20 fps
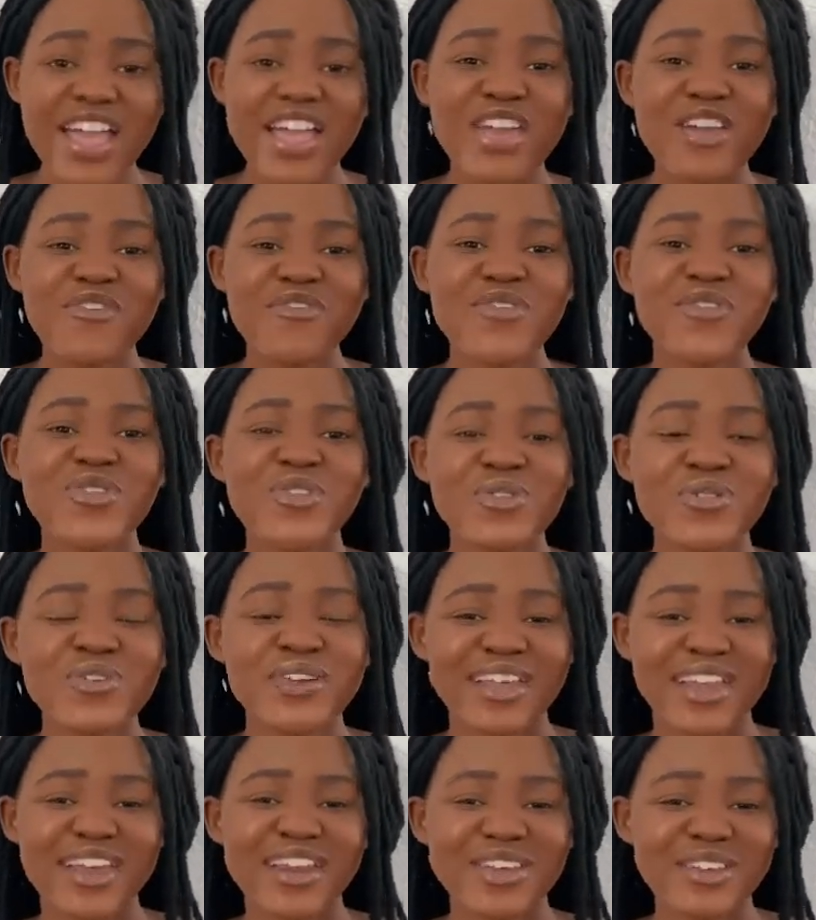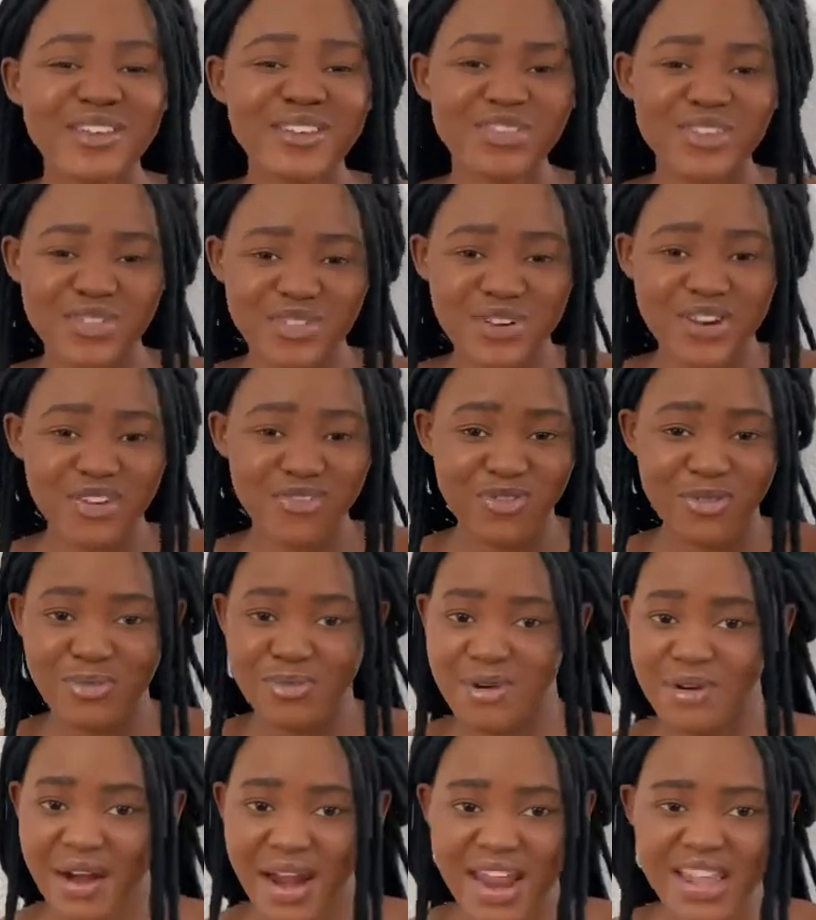If you get your drink from
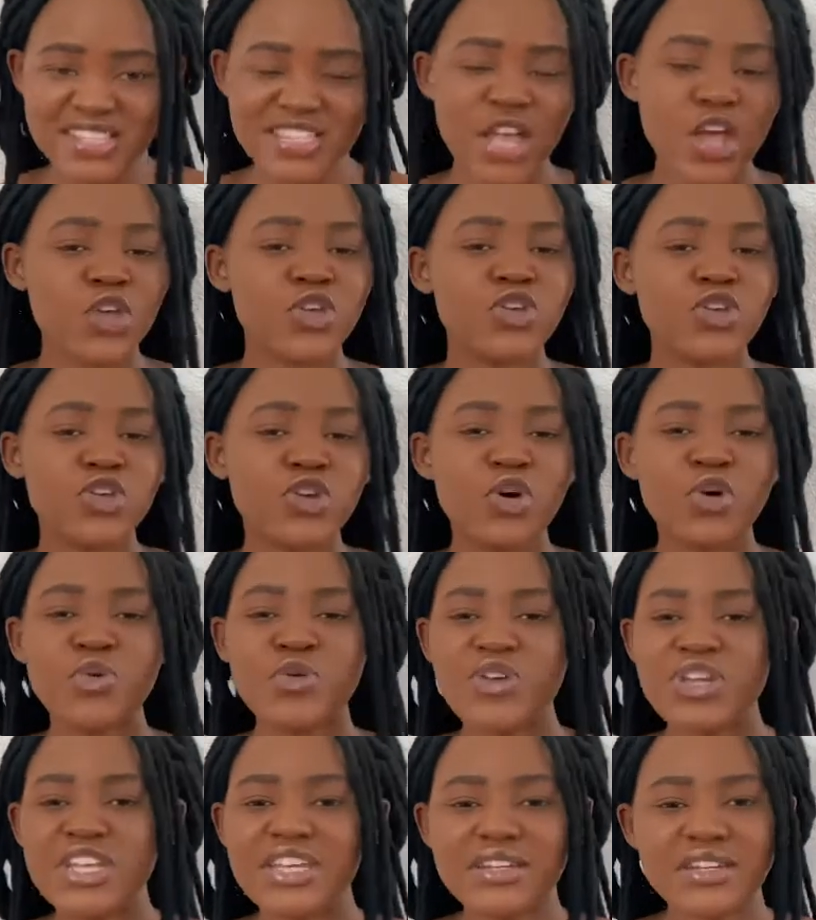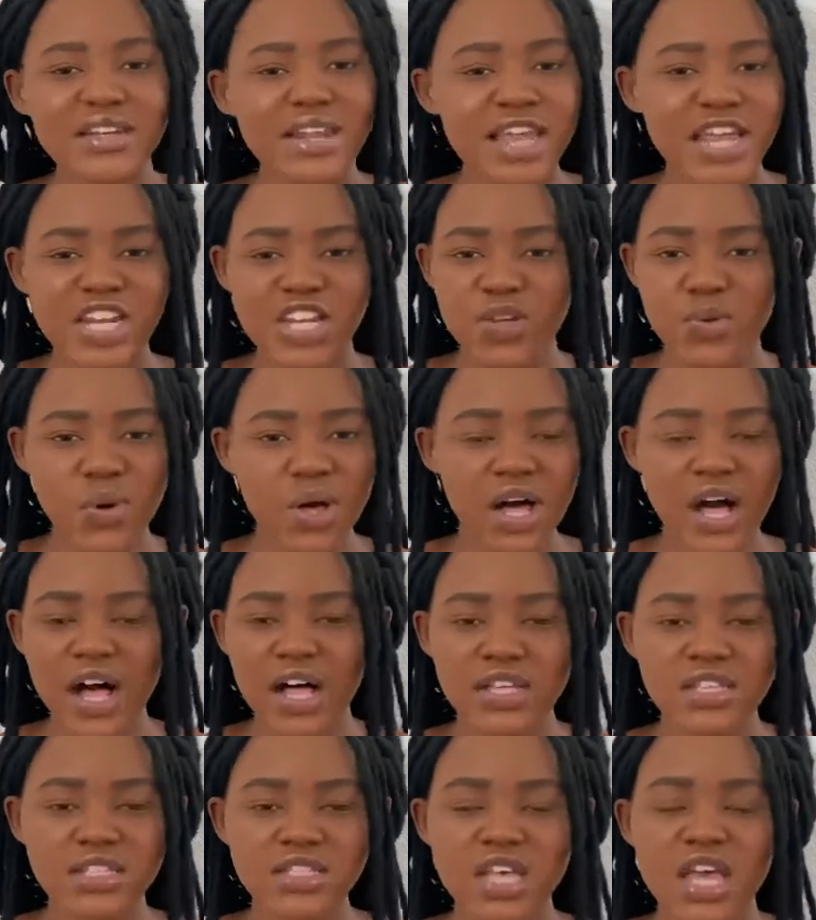Christ, you don't need it anywhere
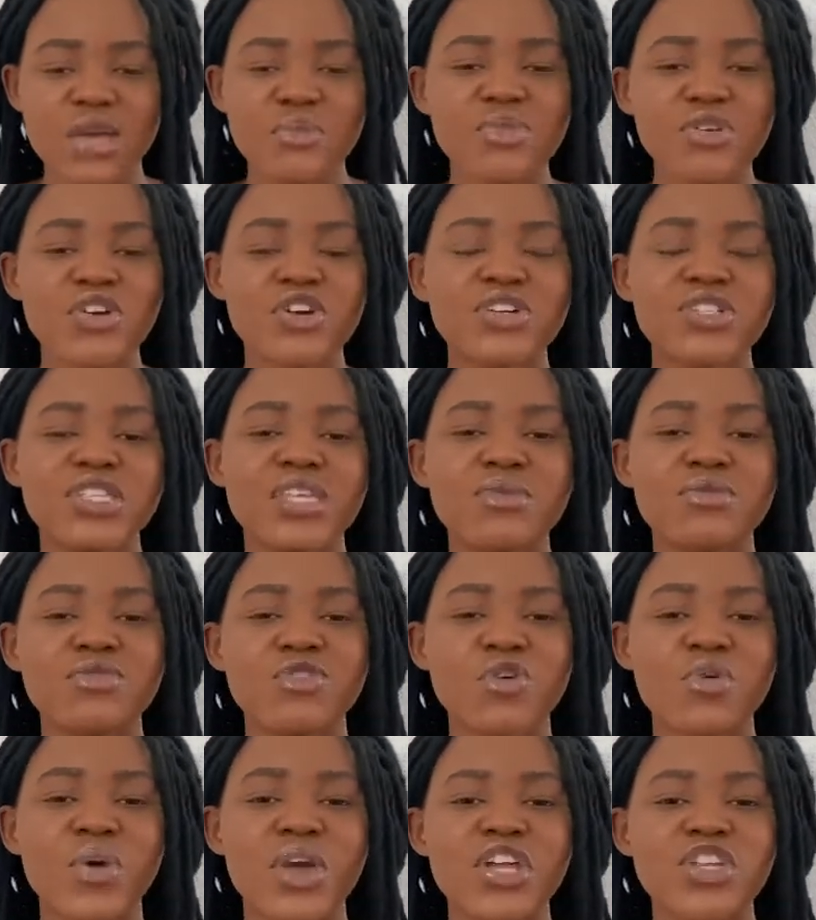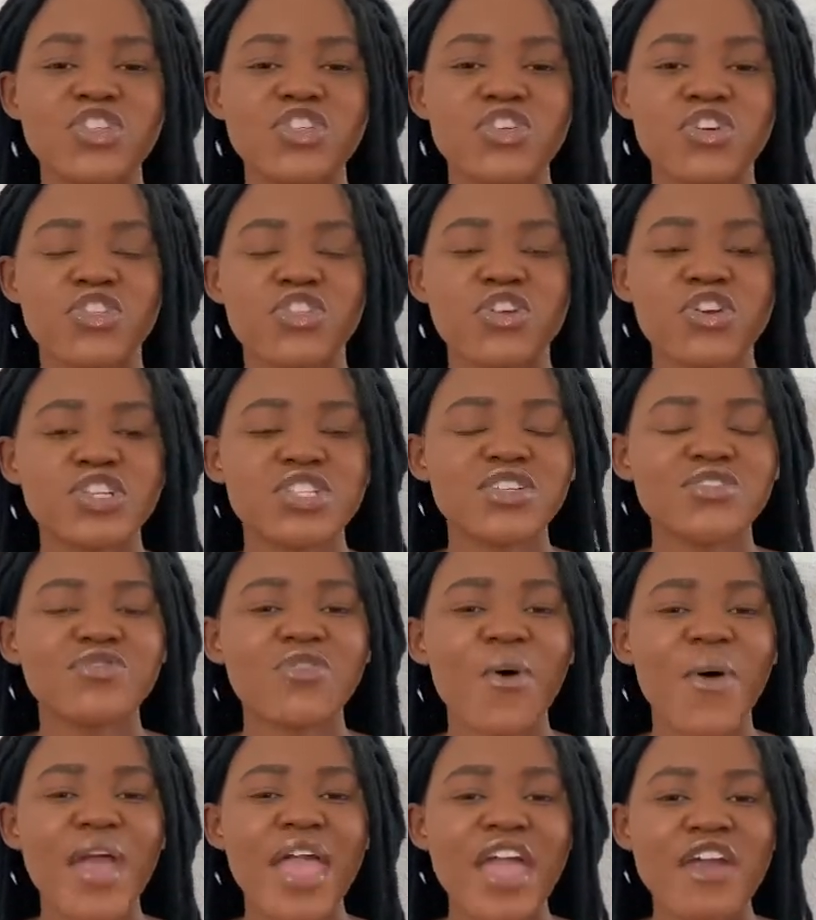else because he will quench your thirst
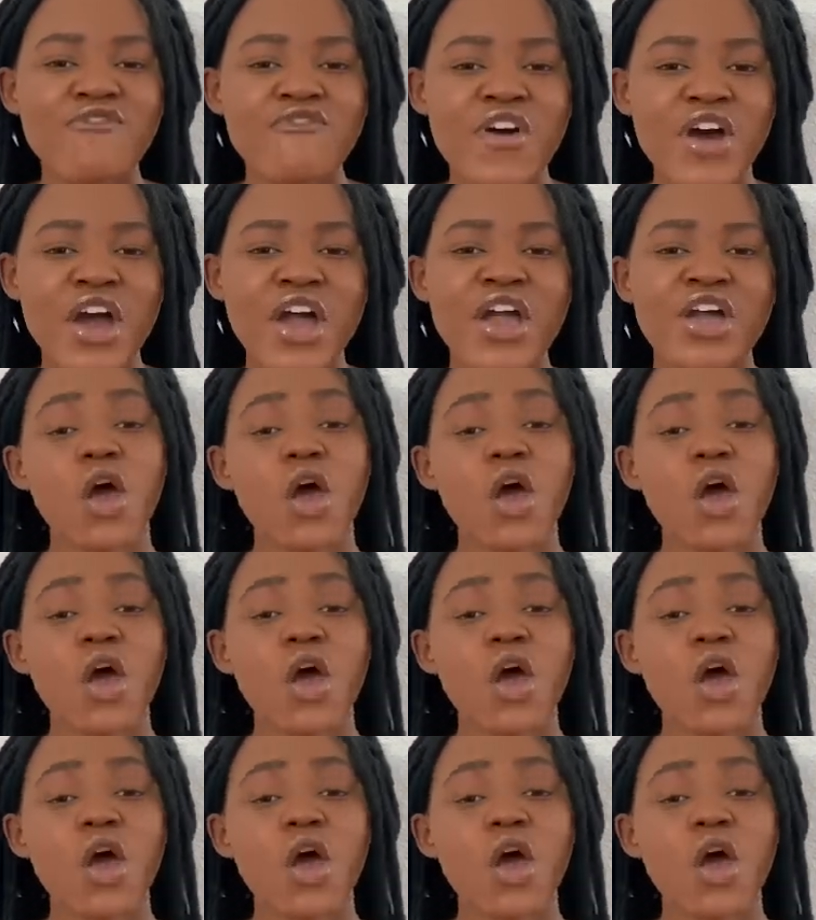forever.